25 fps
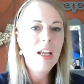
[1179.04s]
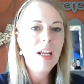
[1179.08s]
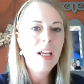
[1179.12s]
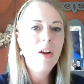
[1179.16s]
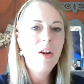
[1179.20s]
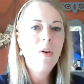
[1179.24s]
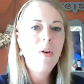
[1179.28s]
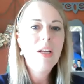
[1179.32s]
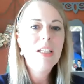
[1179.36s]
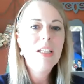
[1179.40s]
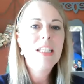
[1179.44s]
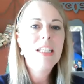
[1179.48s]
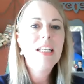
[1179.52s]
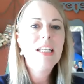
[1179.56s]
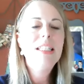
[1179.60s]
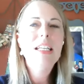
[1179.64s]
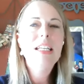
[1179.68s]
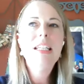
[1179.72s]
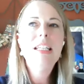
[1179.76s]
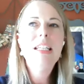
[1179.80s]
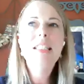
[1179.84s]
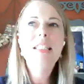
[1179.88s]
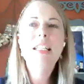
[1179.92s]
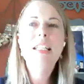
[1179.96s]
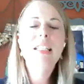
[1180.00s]
You know, it's it's
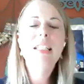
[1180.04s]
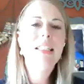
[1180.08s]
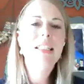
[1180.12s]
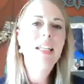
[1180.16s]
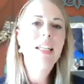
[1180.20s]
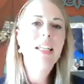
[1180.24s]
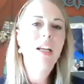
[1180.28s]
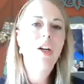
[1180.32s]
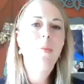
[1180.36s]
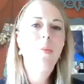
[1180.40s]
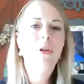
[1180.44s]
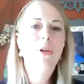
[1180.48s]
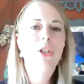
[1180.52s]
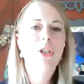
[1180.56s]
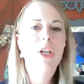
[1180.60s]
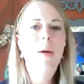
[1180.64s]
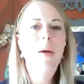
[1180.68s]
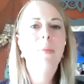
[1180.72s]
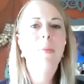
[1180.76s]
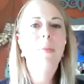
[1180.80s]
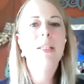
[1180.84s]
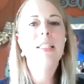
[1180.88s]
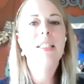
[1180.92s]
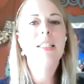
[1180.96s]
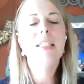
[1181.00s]
easy to stay in our
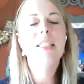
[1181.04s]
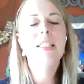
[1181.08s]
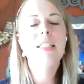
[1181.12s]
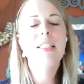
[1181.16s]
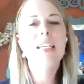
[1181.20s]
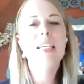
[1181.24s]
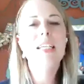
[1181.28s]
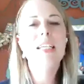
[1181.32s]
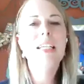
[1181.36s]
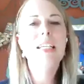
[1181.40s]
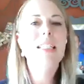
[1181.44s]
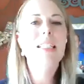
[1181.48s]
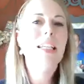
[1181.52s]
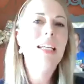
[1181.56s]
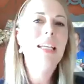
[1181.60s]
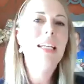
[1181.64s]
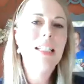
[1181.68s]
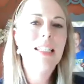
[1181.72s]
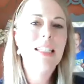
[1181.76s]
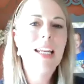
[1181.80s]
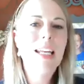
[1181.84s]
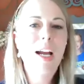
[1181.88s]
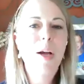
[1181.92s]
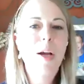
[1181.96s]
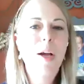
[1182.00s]
pajamas, it's easy to
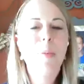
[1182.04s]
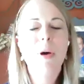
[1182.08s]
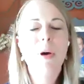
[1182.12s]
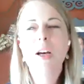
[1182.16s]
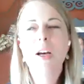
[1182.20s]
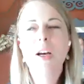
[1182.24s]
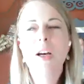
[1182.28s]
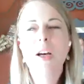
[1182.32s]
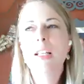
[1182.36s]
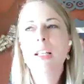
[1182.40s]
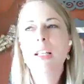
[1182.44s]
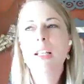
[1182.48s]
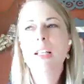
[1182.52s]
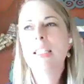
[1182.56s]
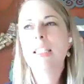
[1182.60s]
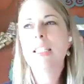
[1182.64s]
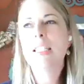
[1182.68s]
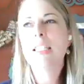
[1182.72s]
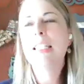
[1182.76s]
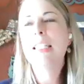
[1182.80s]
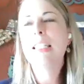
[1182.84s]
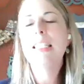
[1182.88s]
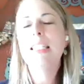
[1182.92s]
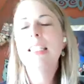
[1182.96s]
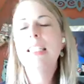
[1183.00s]
eat snack snackapons, it's
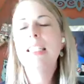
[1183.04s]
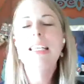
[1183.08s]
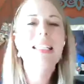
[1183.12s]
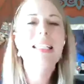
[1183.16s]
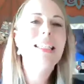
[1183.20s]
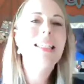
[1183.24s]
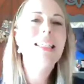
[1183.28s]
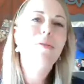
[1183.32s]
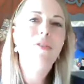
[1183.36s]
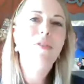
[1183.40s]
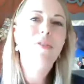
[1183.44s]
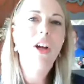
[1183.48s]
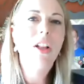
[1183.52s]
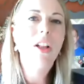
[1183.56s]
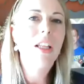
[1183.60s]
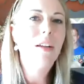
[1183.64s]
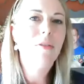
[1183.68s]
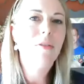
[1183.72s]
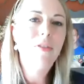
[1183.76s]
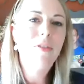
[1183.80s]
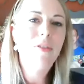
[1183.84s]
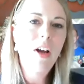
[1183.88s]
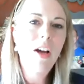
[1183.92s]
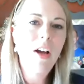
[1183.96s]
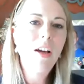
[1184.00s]
easy to fall in a
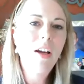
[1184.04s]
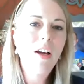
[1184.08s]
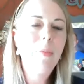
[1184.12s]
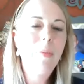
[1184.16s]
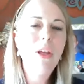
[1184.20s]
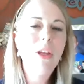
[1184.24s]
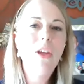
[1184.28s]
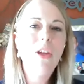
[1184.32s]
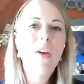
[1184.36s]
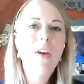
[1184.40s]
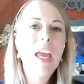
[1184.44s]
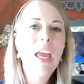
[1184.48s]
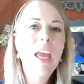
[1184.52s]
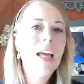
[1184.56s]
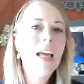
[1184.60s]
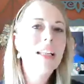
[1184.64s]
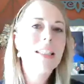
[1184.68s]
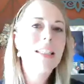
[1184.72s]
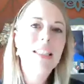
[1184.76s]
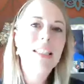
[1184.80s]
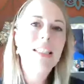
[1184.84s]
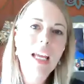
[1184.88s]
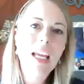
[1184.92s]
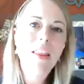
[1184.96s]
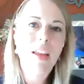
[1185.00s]
funk, but you can't
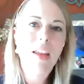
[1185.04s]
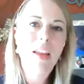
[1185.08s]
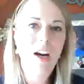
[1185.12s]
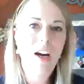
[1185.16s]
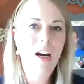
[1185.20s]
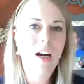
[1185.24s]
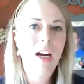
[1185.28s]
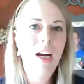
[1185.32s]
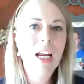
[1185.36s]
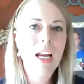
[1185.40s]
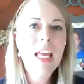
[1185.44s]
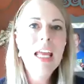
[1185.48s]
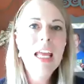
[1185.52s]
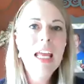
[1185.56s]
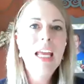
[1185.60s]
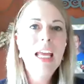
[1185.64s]
stay there.